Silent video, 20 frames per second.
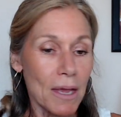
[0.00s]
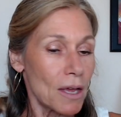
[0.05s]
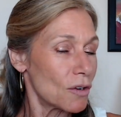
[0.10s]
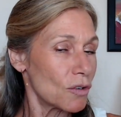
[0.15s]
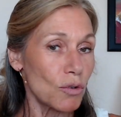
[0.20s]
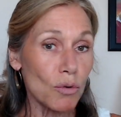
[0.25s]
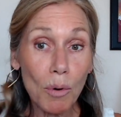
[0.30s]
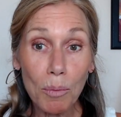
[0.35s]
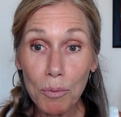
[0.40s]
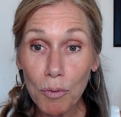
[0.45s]

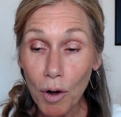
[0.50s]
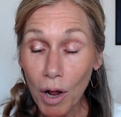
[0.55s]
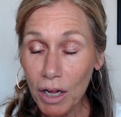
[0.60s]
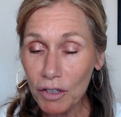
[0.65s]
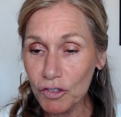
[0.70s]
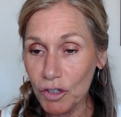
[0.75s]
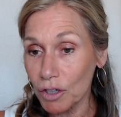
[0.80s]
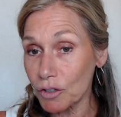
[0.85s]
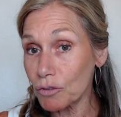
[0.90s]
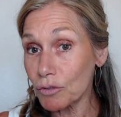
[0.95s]
Do a
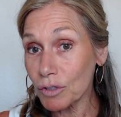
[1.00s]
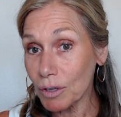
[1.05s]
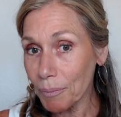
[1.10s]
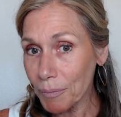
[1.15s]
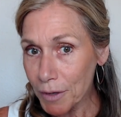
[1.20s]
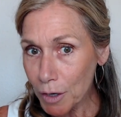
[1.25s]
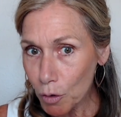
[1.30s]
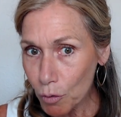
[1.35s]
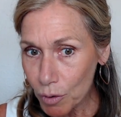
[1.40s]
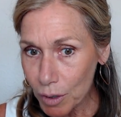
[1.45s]
project, do
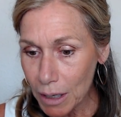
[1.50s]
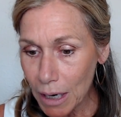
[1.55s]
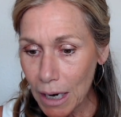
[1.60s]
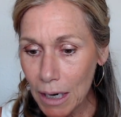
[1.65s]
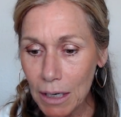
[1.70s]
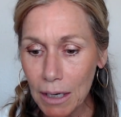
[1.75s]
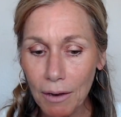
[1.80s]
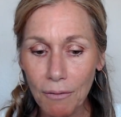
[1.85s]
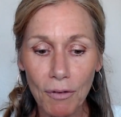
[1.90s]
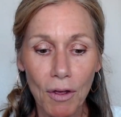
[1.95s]
something
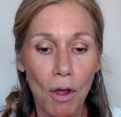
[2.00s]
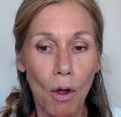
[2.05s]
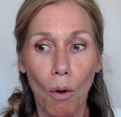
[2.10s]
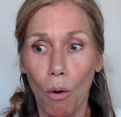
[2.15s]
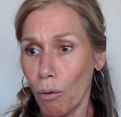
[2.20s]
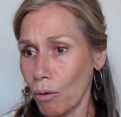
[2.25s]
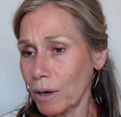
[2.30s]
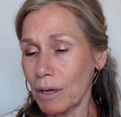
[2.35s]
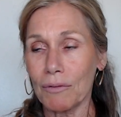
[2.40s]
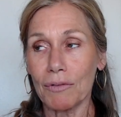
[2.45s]
creative,
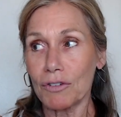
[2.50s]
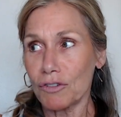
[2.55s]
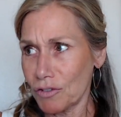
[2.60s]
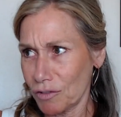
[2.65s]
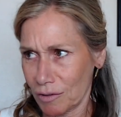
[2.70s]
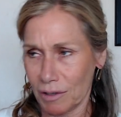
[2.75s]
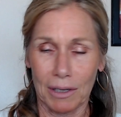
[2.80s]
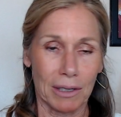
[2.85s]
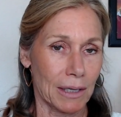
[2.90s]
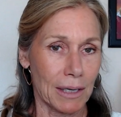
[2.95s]
or even
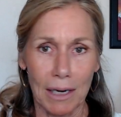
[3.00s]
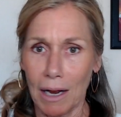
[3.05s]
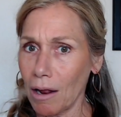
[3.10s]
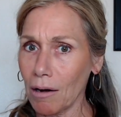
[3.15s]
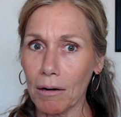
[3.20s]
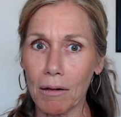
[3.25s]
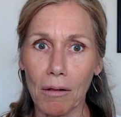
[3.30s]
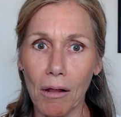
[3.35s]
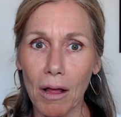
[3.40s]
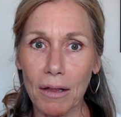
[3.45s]
just clean out
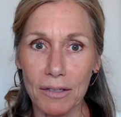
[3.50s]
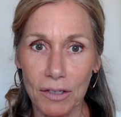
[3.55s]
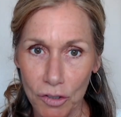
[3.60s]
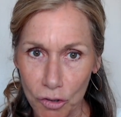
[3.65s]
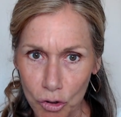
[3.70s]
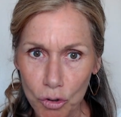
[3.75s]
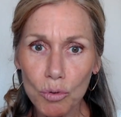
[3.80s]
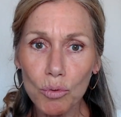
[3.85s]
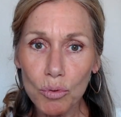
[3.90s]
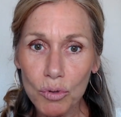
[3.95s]
a
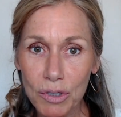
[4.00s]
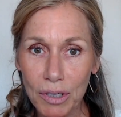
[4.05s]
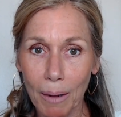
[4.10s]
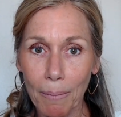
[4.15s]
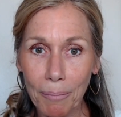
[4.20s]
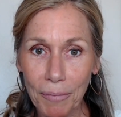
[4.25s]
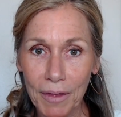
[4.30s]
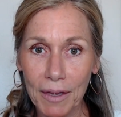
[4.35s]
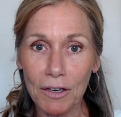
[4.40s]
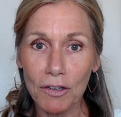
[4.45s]
closet. Do
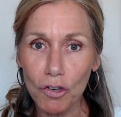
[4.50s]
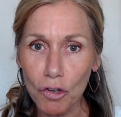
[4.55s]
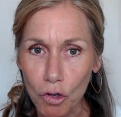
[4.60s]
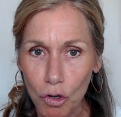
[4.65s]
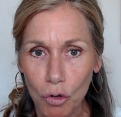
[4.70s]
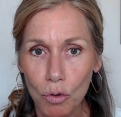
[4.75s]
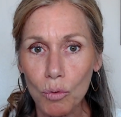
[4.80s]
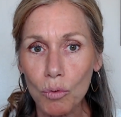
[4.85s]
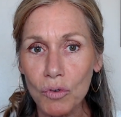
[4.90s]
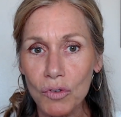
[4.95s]
something to
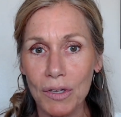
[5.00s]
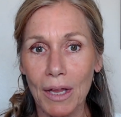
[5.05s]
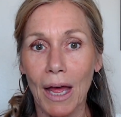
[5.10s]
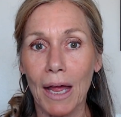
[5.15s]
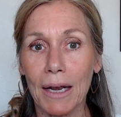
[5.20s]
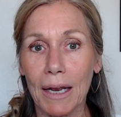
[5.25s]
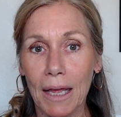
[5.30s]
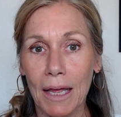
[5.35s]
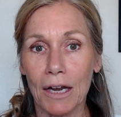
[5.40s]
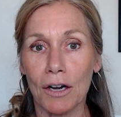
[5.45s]
use
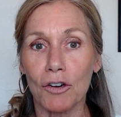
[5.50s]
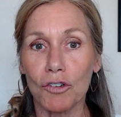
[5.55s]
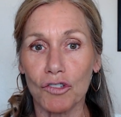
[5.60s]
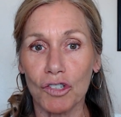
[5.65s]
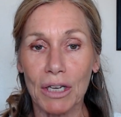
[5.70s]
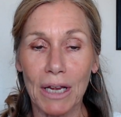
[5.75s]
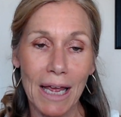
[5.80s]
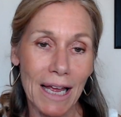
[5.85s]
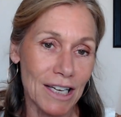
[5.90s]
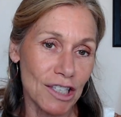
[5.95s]
that
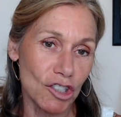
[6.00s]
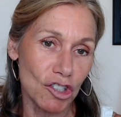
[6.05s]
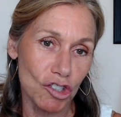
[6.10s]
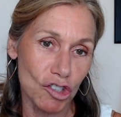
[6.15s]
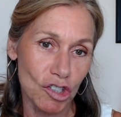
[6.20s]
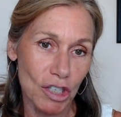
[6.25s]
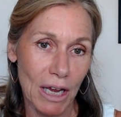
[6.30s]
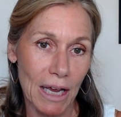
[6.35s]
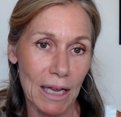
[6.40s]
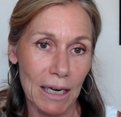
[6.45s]
energy and
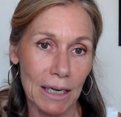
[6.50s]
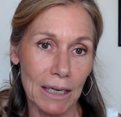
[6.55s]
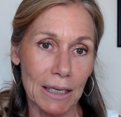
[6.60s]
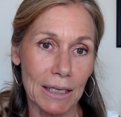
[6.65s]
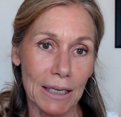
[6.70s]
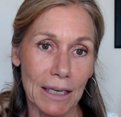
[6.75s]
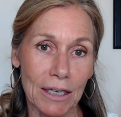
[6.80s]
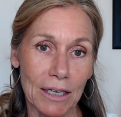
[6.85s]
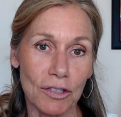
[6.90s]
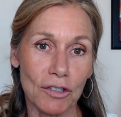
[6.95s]
channel
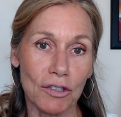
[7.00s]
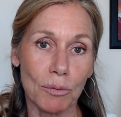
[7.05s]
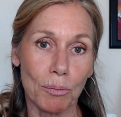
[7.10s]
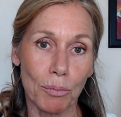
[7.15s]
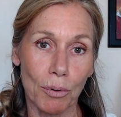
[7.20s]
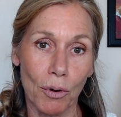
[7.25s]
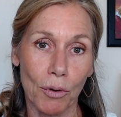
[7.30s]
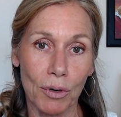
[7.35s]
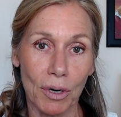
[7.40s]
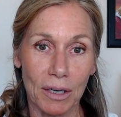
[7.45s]
it into
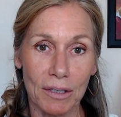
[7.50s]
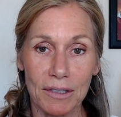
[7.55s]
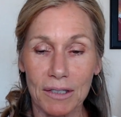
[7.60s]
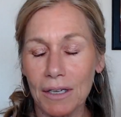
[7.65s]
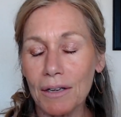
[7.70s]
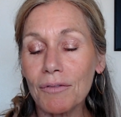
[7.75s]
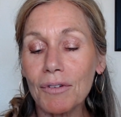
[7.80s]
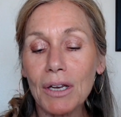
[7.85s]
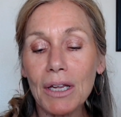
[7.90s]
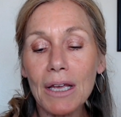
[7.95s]

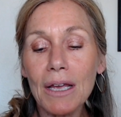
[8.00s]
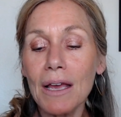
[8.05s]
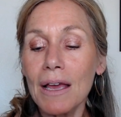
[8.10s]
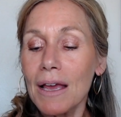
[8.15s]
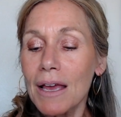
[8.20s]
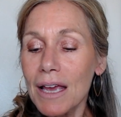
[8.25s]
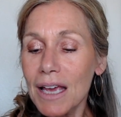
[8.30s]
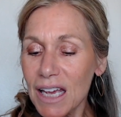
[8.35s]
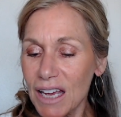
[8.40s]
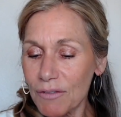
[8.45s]
productivity.
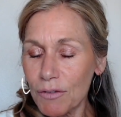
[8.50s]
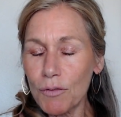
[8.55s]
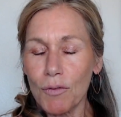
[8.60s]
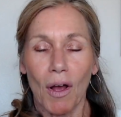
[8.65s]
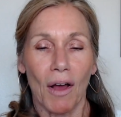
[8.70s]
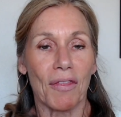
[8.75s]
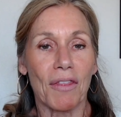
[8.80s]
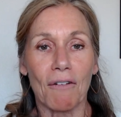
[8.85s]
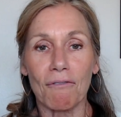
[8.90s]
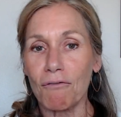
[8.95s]
If you've
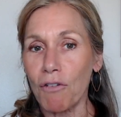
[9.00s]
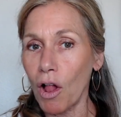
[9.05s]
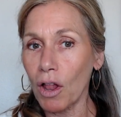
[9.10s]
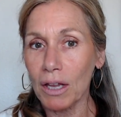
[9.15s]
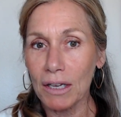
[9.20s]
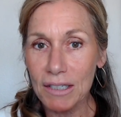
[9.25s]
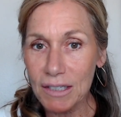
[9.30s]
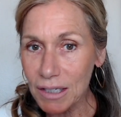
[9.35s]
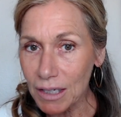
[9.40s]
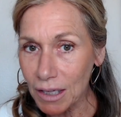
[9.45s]
got that
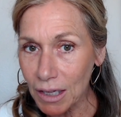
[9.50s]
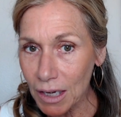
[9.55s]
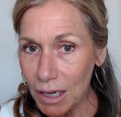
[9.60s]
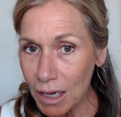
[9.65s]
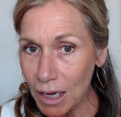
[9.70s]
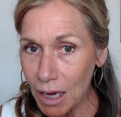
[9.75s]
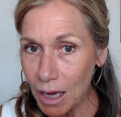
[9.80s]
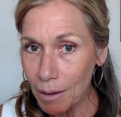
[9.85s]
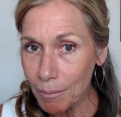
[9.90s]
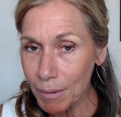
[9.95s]

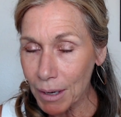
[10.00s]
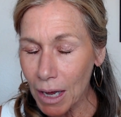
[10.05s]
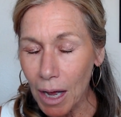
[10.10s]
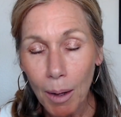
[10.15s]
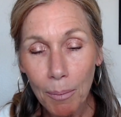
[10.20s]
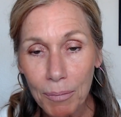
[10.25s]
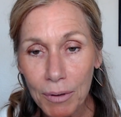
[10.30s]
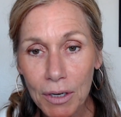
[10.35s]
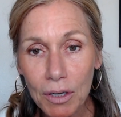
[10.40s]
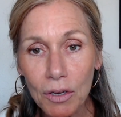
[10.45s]
volatility coming
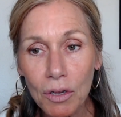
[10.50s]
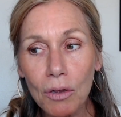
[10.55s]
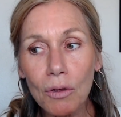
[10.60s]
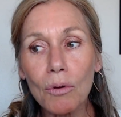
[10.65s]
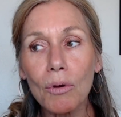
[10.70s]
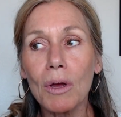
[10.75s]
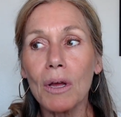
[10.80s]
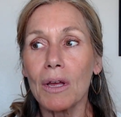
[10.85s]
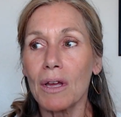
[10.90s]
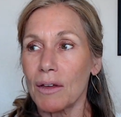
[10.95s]
up in
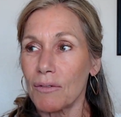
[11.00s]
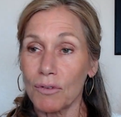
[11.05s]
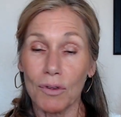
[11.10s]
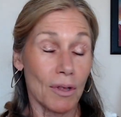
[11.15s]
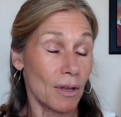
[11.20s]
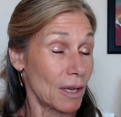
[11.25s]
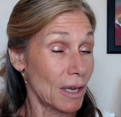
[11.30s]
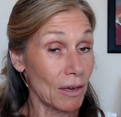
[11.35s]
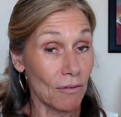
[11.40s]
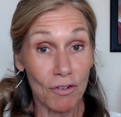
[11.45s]
you, if you
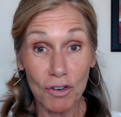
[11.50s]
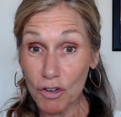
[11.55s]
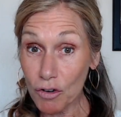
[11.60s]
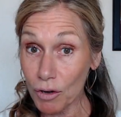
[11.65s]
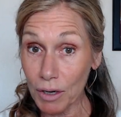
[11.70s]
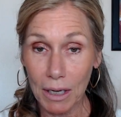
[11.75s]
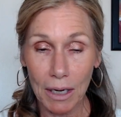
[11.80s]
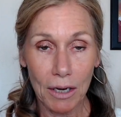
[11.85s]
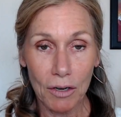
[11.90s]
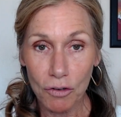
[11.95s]
even
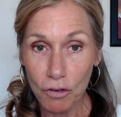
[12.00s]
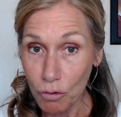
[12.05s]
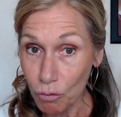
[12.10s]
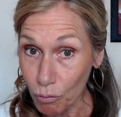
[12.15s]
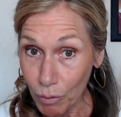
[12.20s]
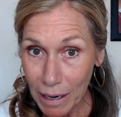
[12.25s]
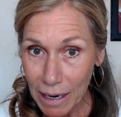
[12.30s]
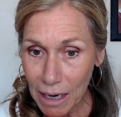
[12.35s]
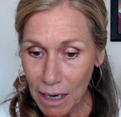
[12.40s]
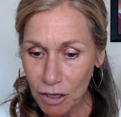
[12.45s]
turning into
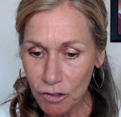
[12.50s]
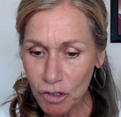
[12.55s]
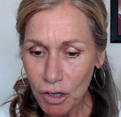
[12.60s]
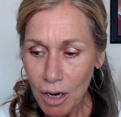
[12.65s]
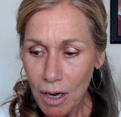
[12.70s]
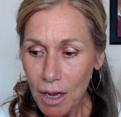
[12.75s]
rage,